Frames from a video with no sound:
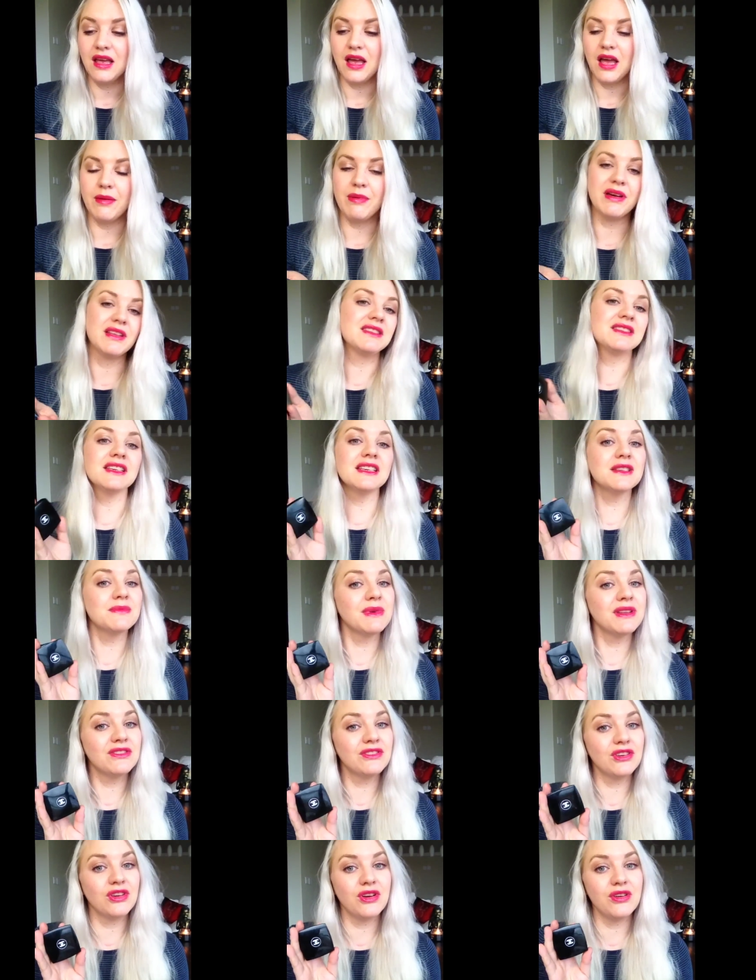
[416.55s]
About 6
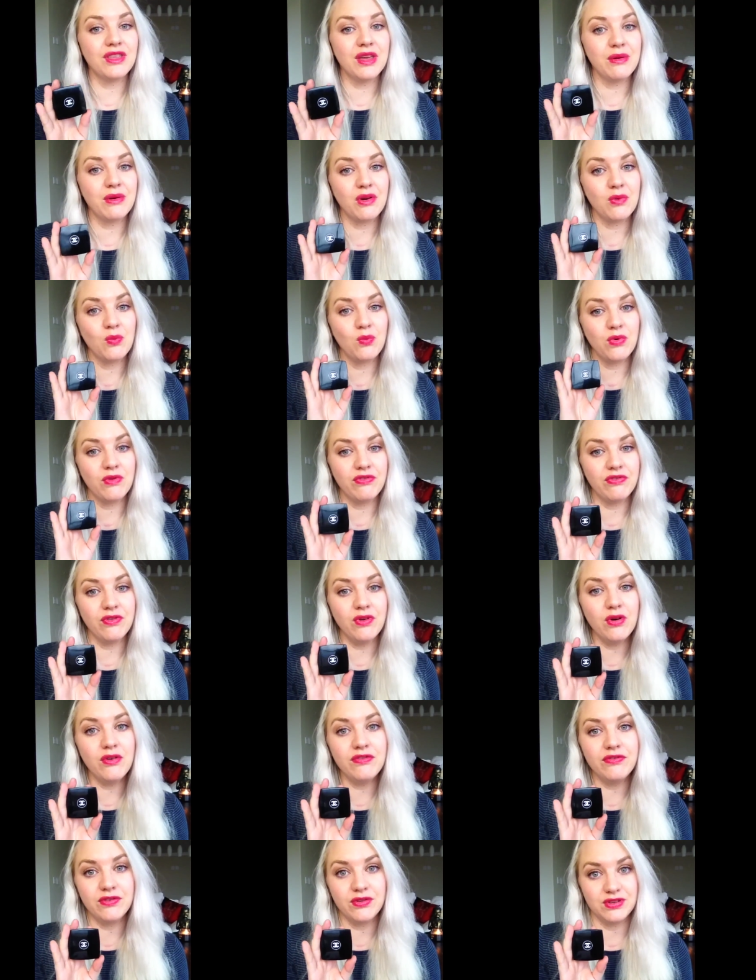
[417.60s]
months ago, they were
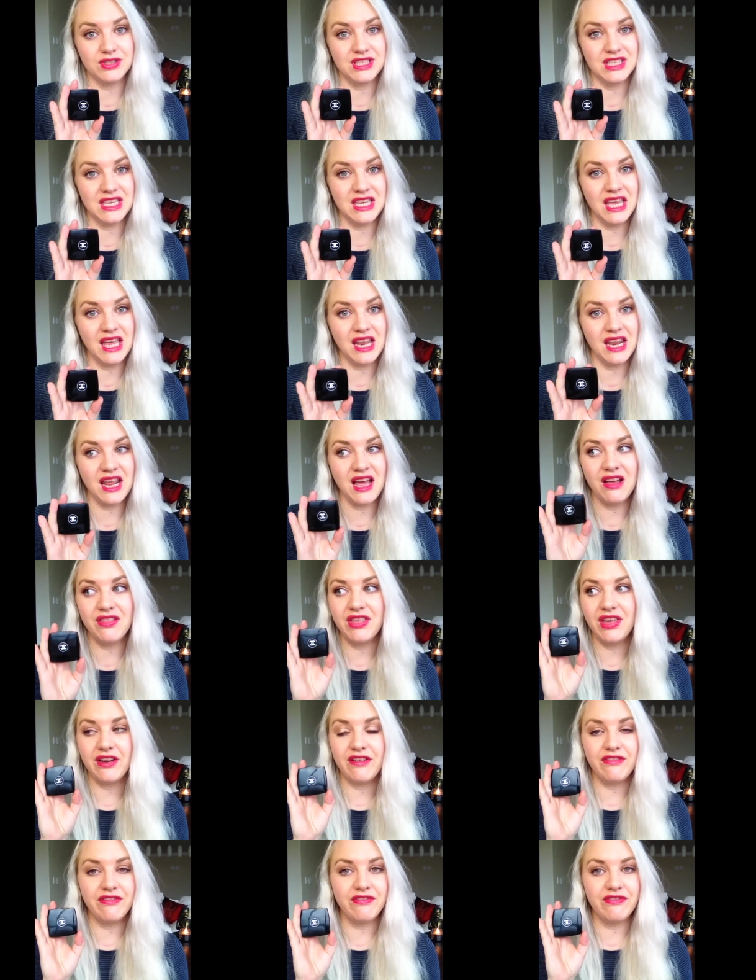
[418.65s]
$4.40, and now they
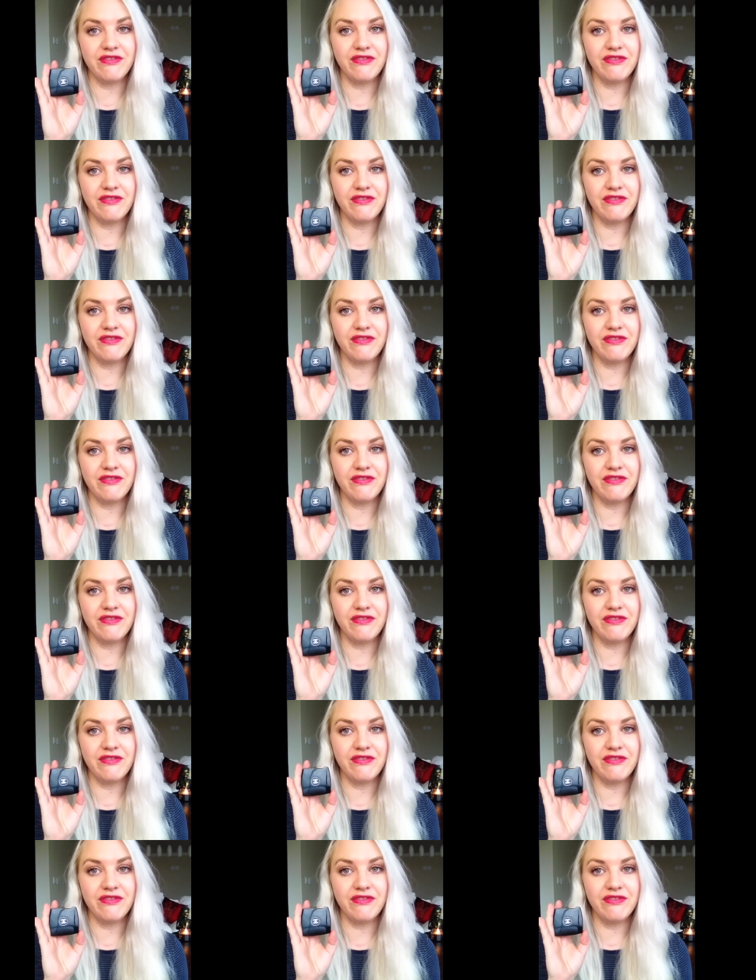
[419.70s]
are